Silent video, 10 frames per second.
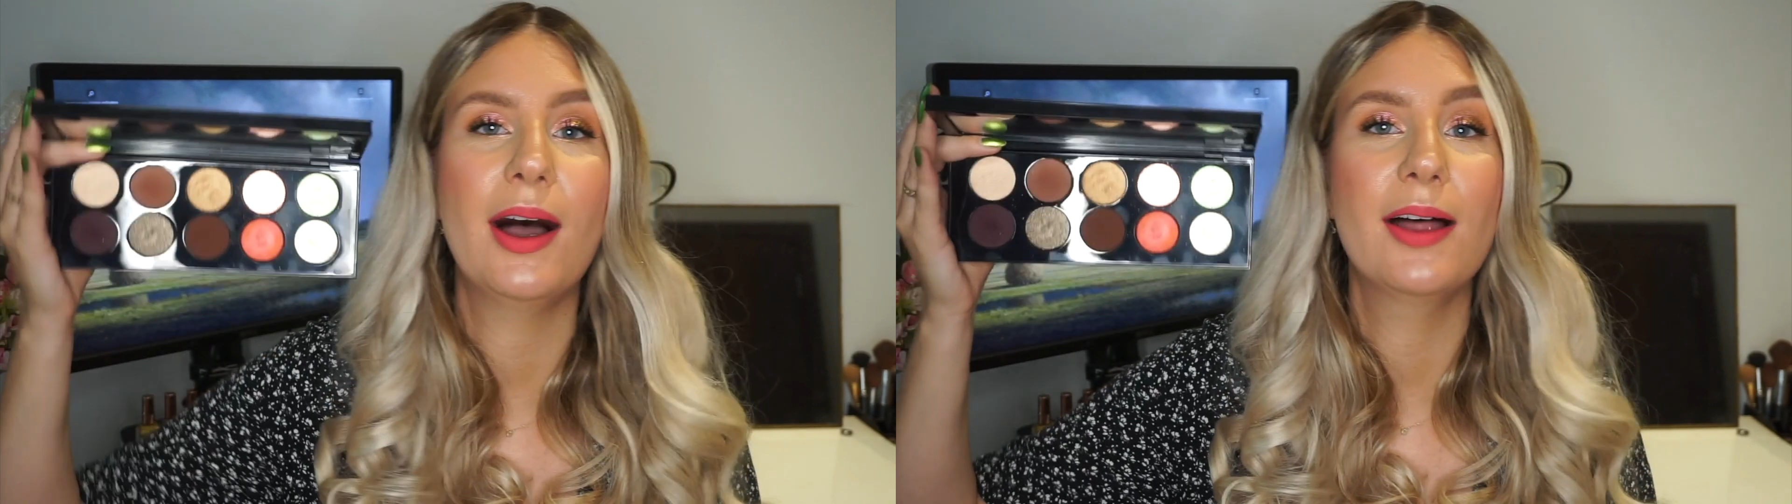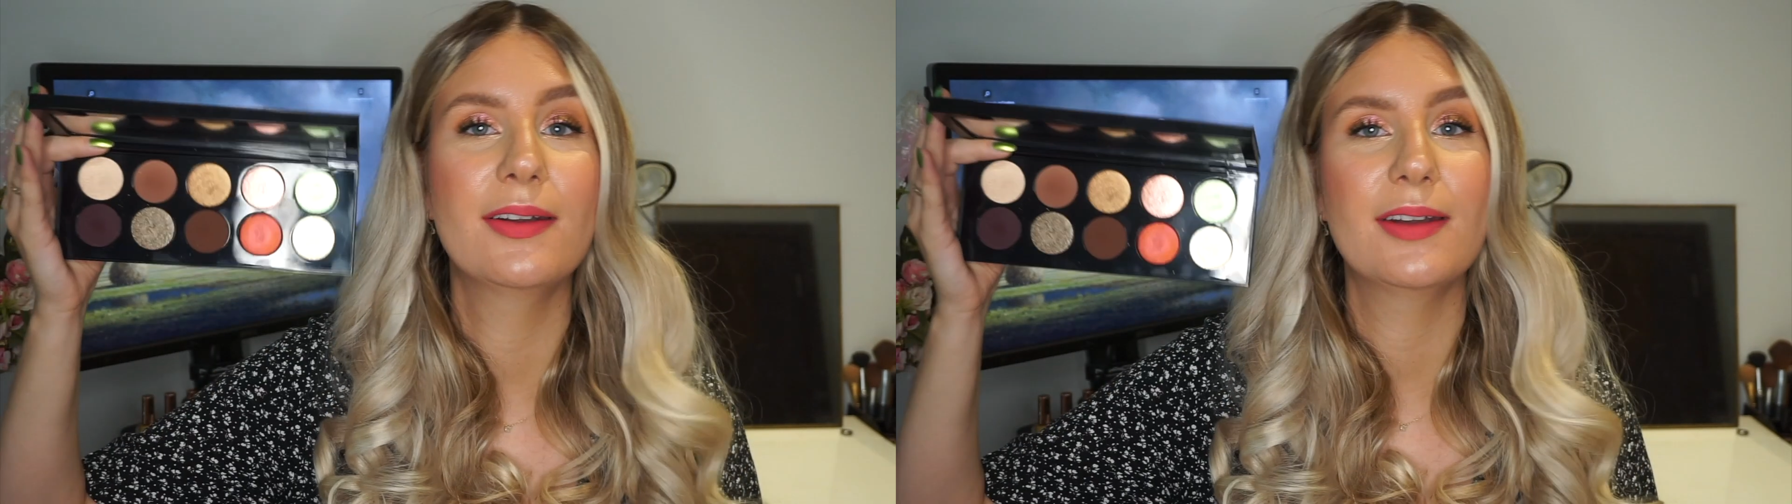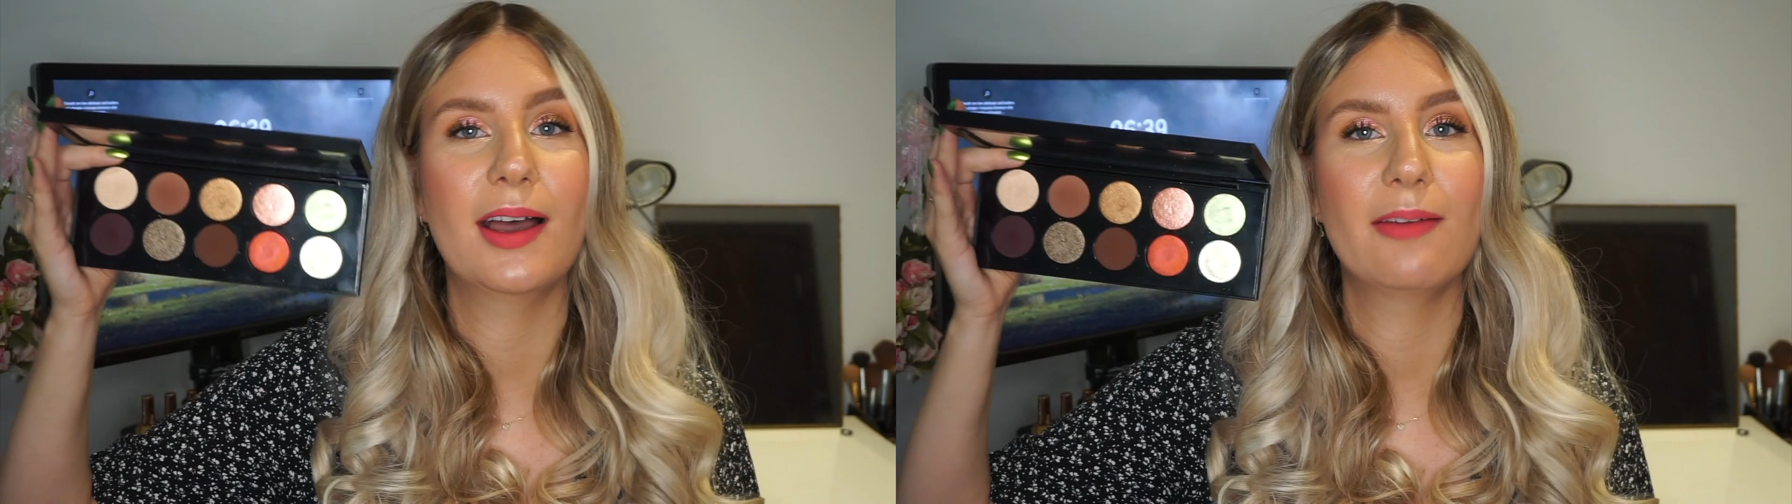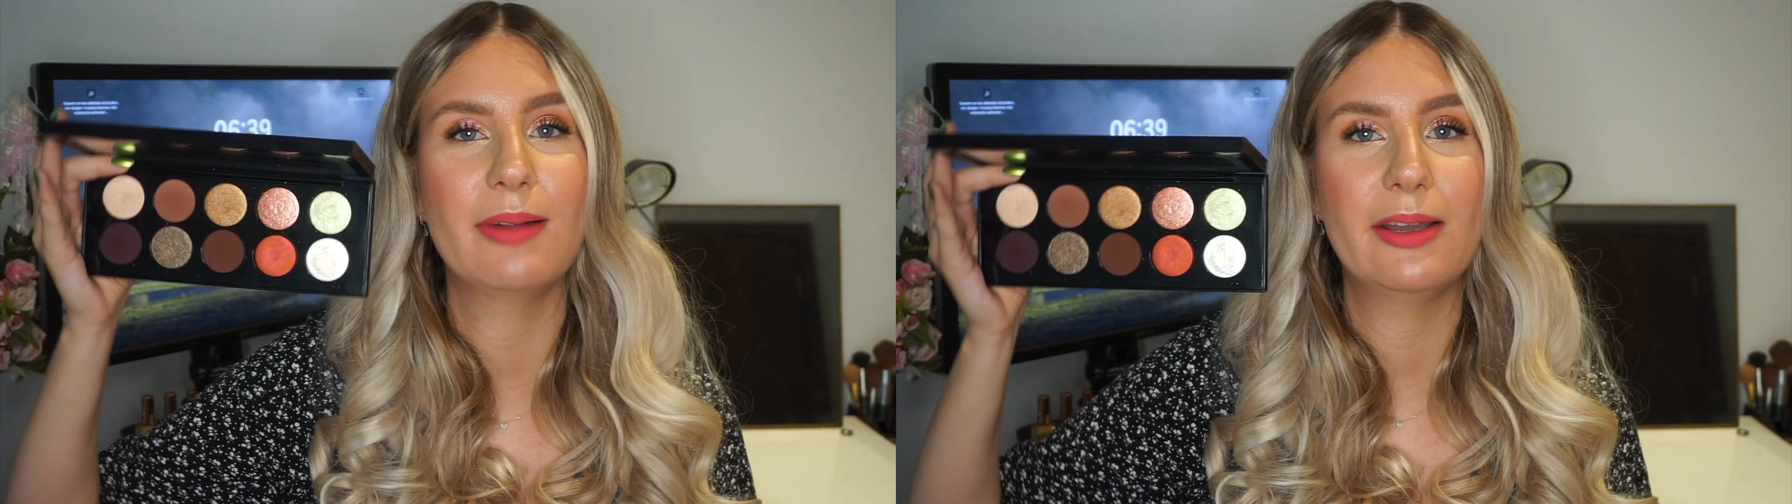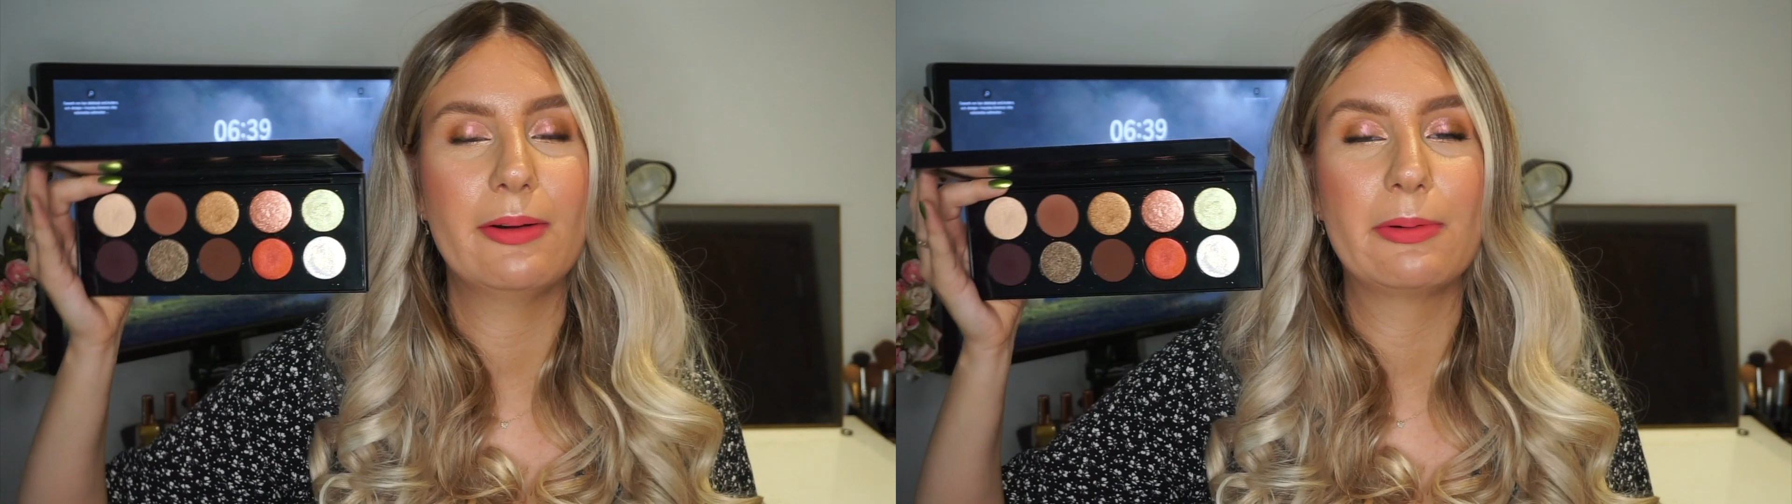and I've
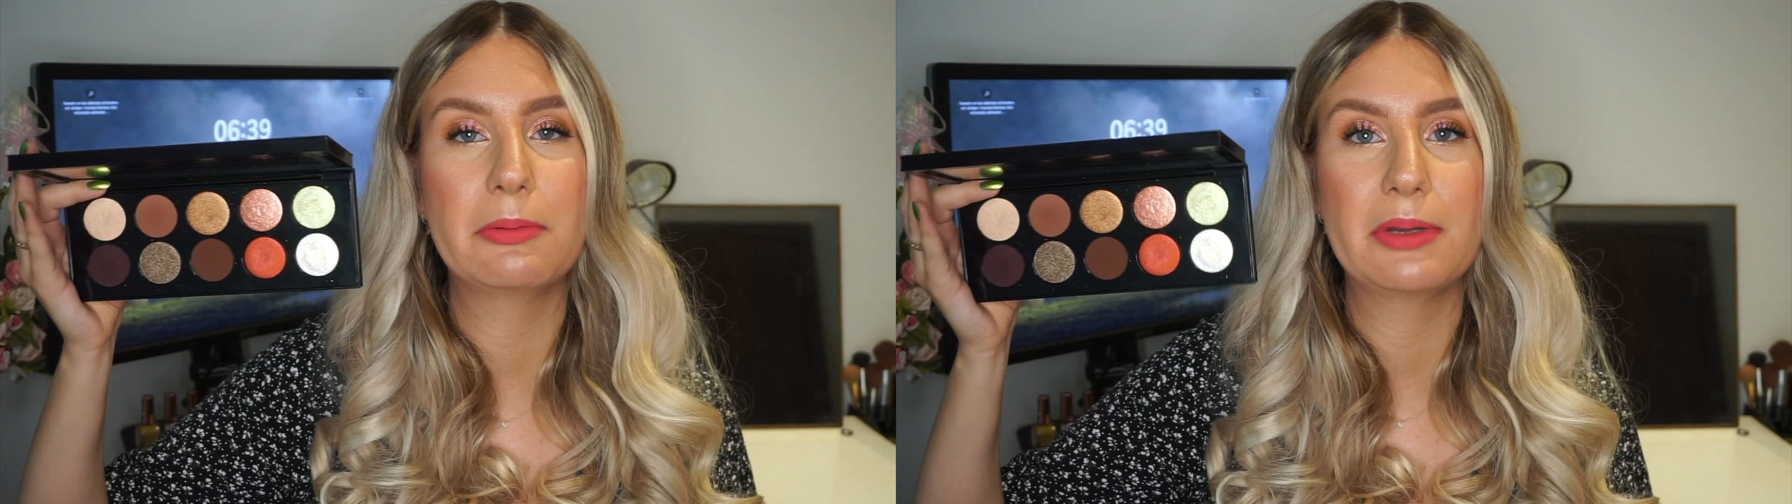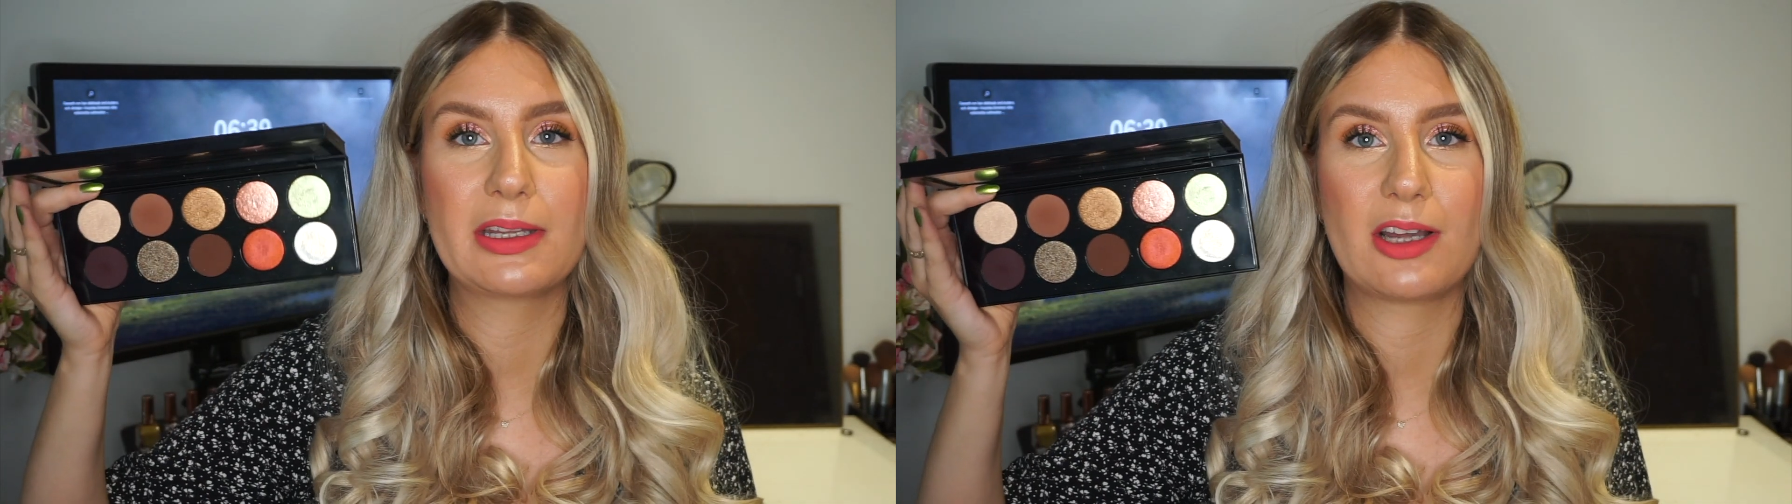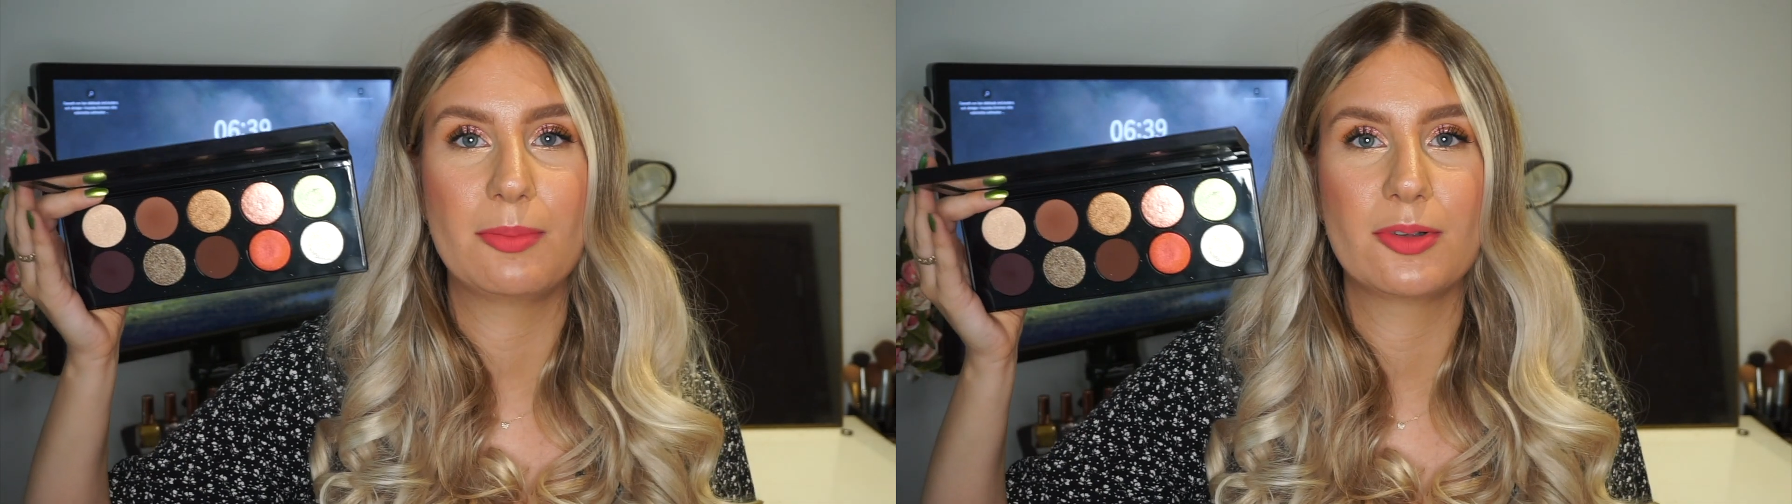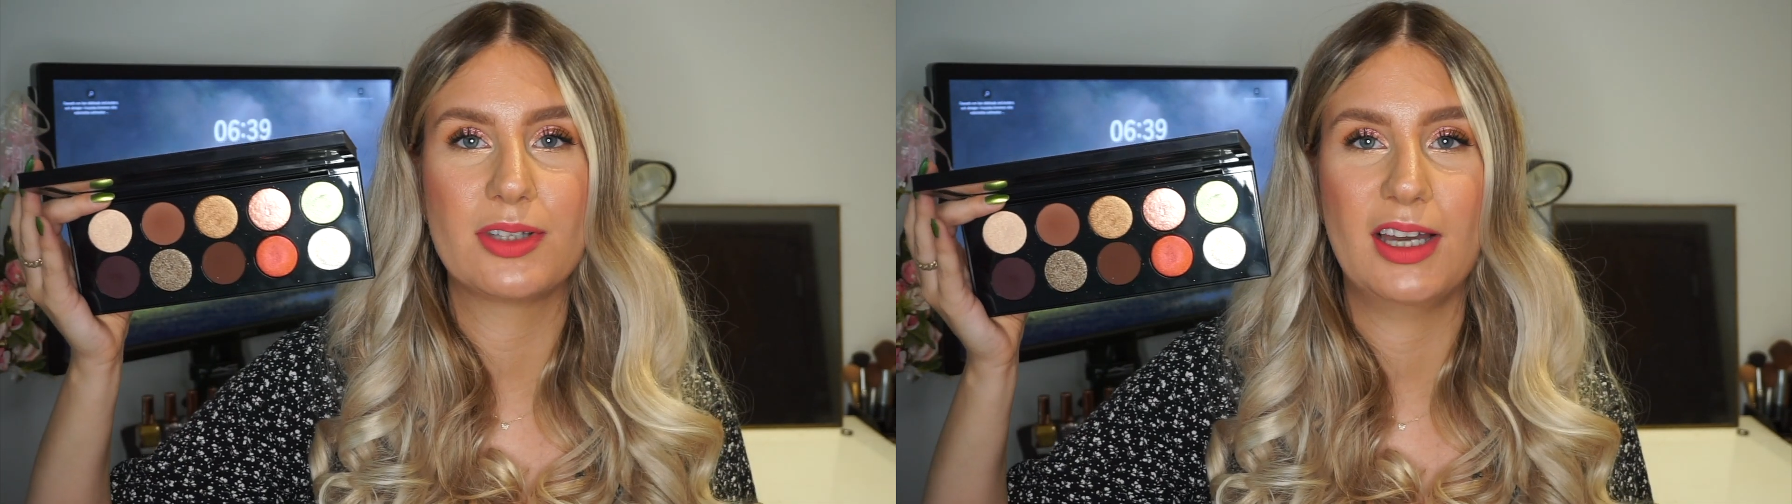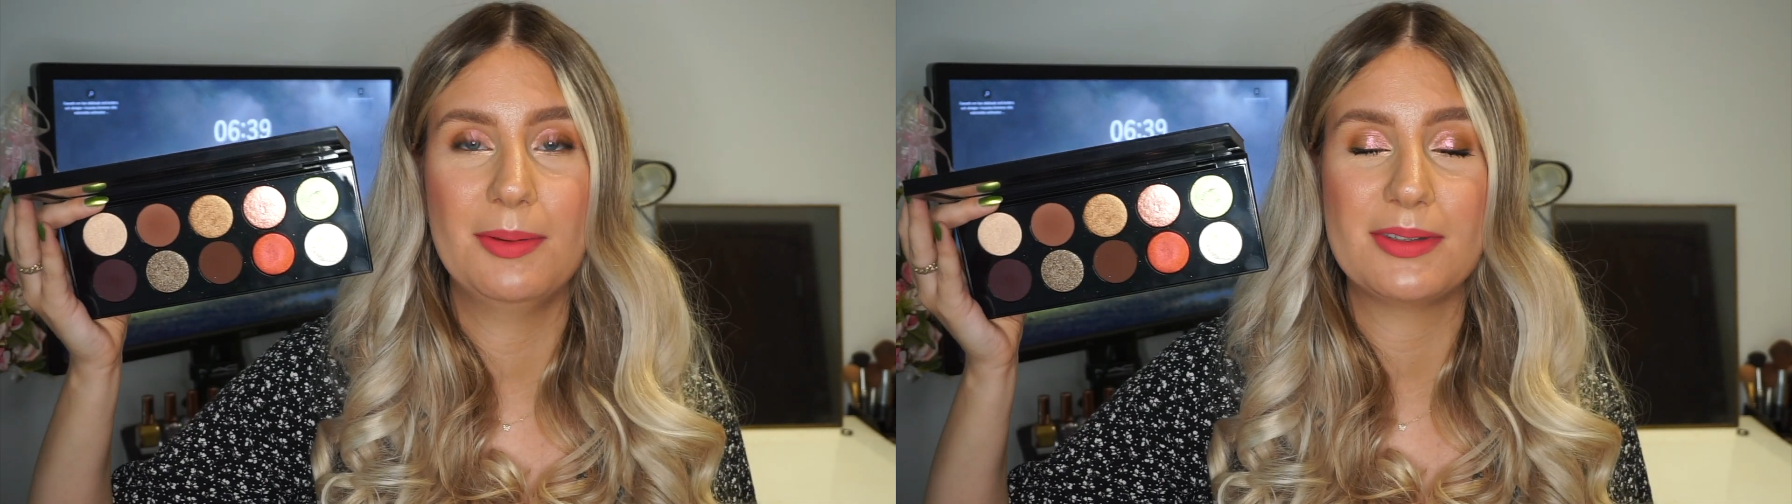played around with it a couple of
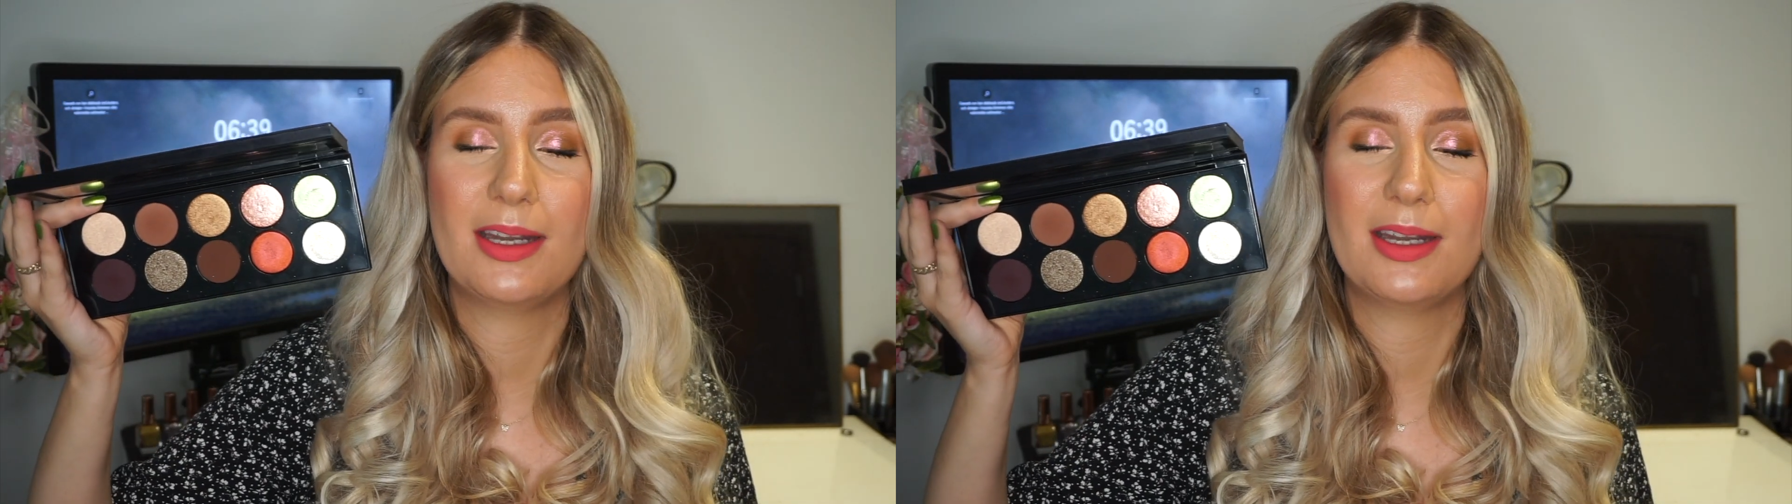times,